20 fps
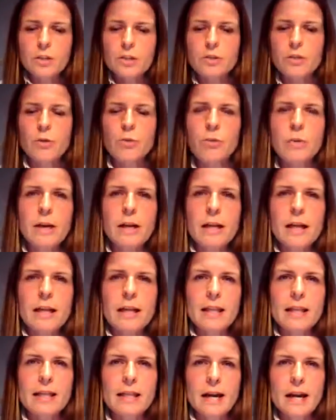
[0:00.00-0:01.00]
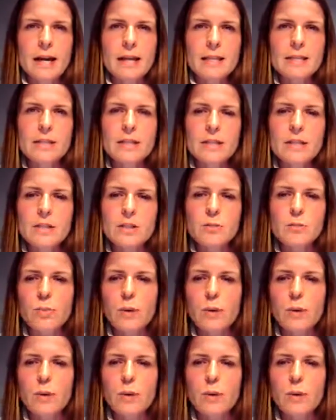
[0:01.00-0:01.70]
So that is